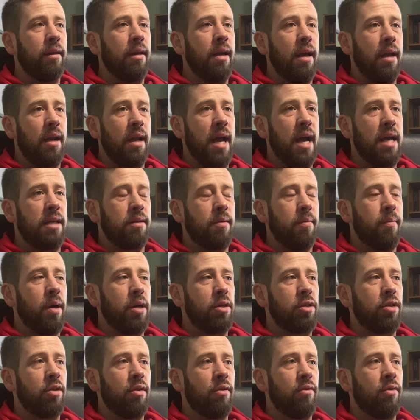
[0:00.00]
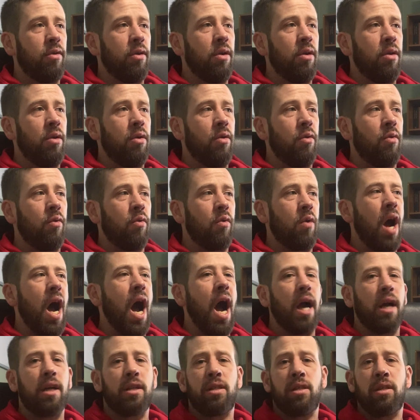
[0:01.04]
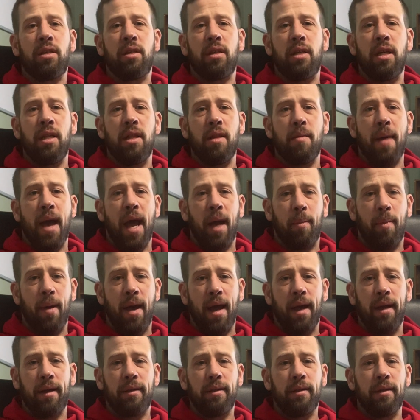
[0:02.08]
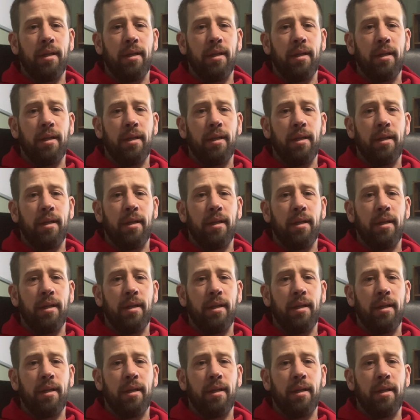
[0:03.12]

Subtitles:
and it has a bunch of rocks in the backpack.